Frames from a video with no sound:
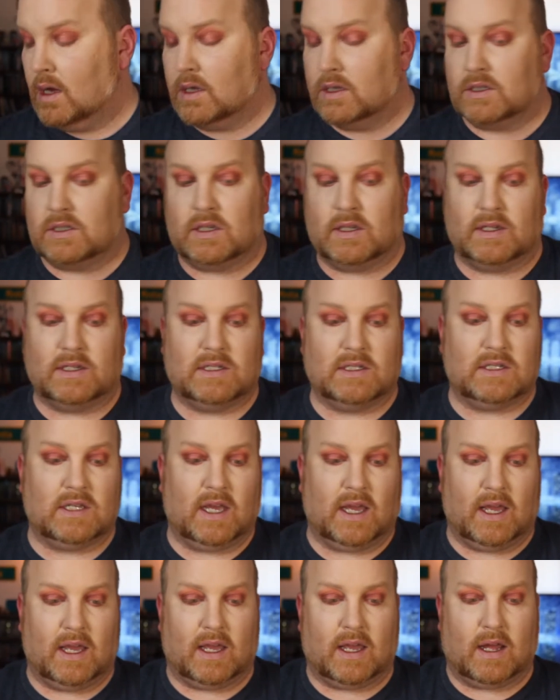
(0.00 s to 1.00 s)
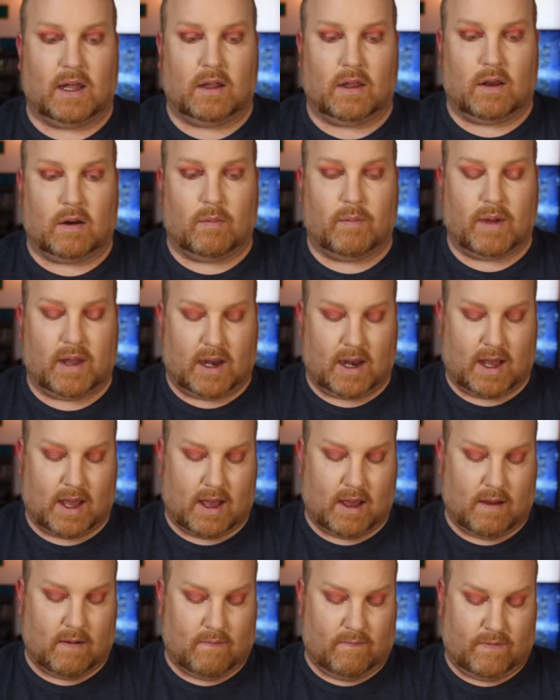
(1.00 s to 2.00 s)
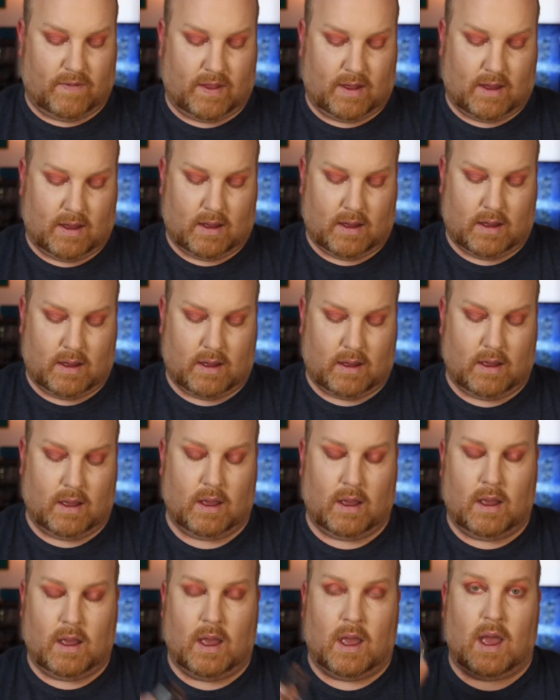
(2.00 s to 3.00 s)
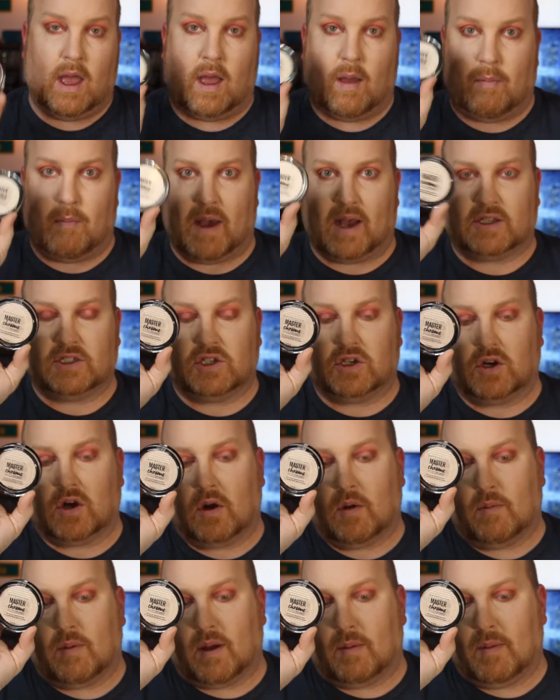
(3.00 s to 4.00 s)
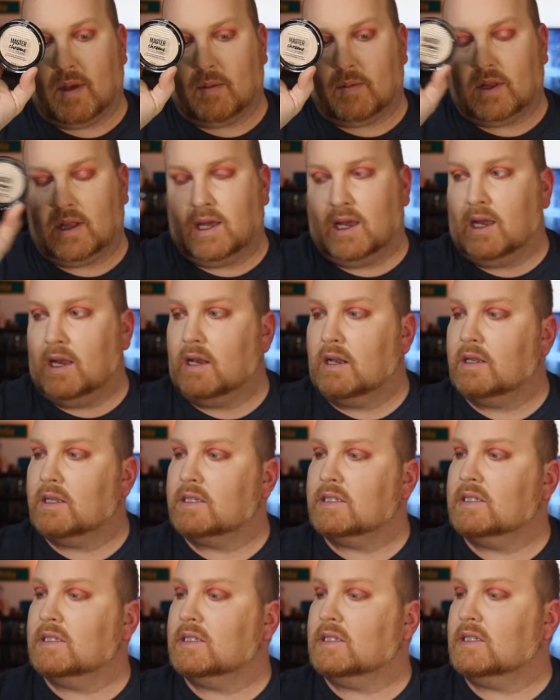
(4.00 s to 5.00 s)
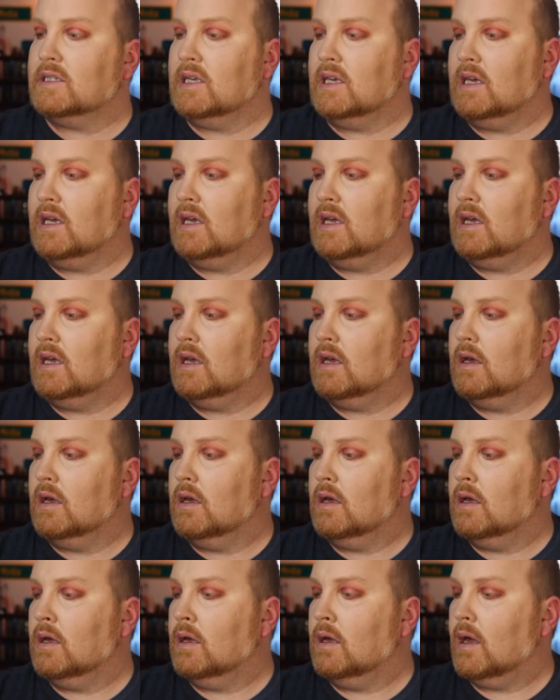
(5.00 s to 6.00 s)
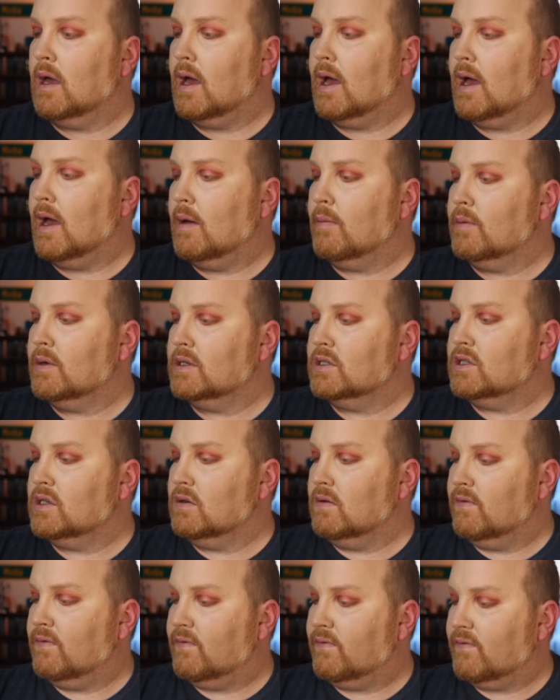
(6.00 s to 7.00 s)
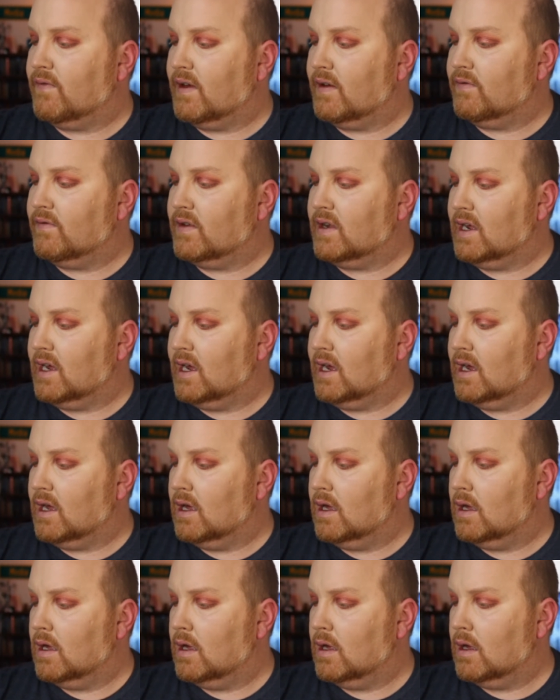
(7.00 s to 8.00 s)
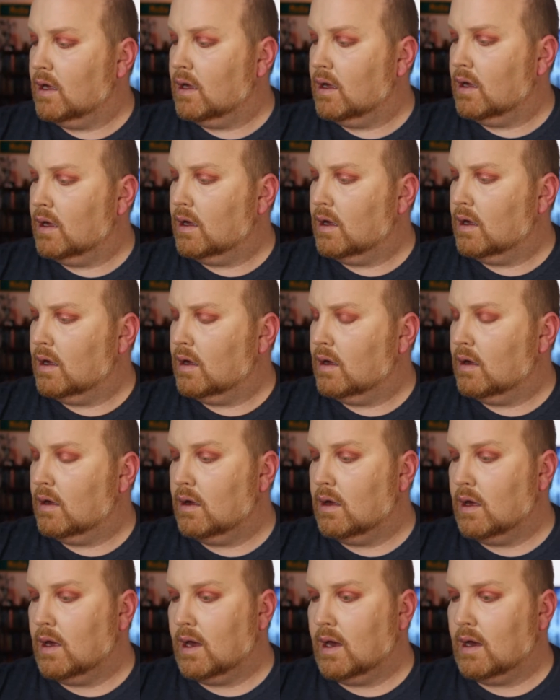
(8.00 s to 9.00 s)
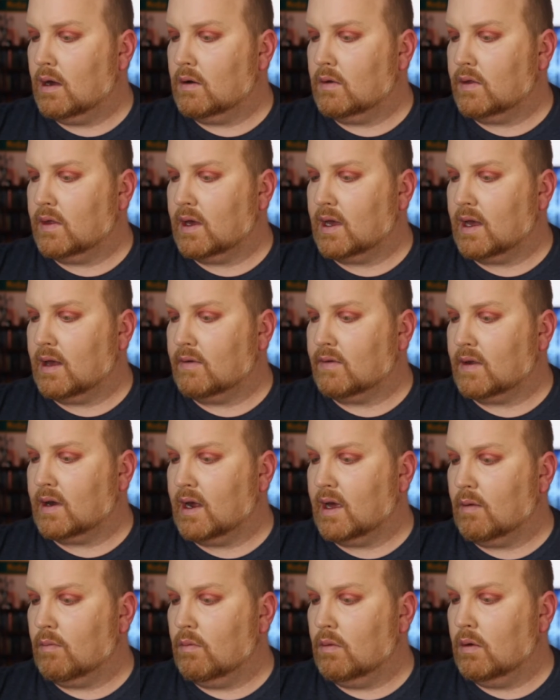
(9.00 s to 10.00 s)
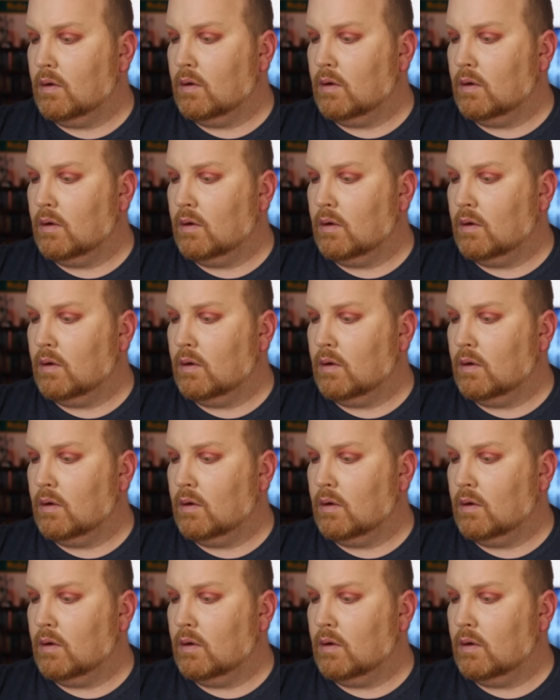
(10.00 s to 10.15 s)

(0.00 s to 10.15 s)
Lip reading: so let's take a little bit of the Master Chrome by Maybelline. This is the 250, I don't think it has a name.